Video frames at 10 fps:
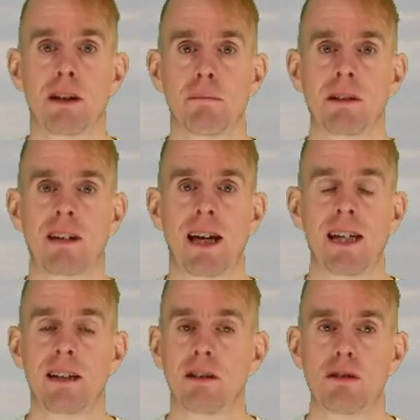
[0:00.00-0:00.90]
that
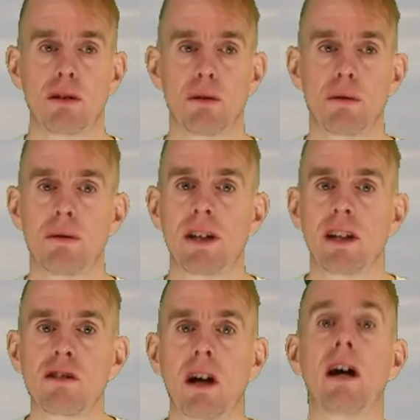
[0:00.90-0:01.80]
pertain to the
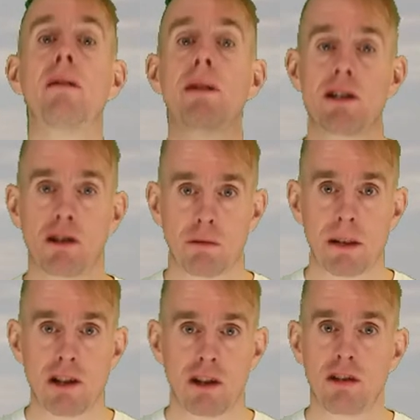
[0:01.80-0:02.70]
entire mixture
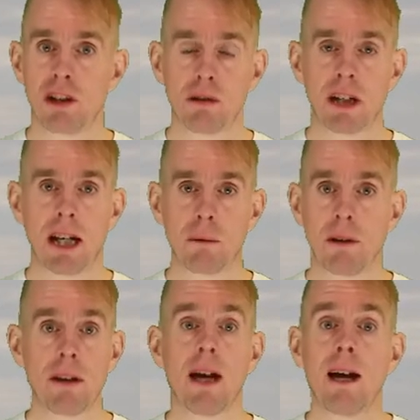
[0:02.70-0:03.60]
species that you're dealing
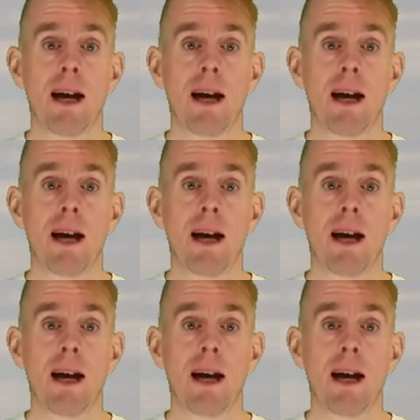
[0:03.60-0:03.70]
with